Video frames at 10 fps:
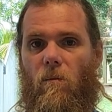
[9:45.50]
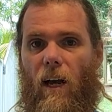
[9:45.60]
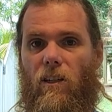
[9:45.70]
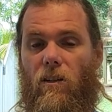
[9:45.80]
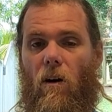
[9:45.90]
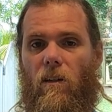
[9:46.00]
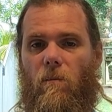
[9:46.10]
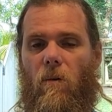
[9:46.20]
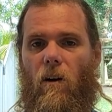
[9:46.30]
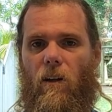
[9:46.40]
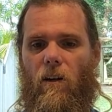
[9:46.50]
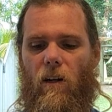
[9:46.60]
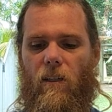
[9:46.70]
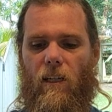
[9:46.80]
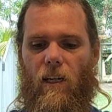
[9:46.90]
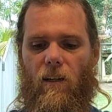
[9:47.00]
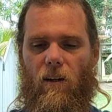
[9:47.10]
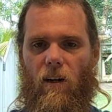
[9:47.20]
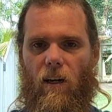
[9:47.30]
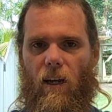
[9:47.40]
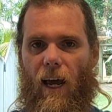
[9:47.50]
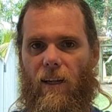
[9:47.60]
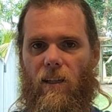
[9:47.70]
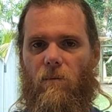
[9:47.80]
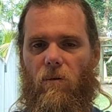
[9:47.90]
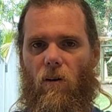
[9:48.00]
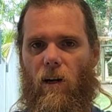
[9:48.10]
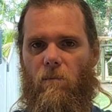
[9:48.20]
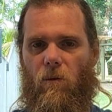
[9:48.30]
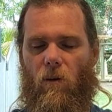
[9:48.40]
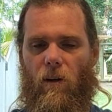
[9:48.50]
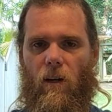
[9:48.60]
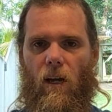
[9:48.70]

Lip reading: excited by the idea that I can, at this price point,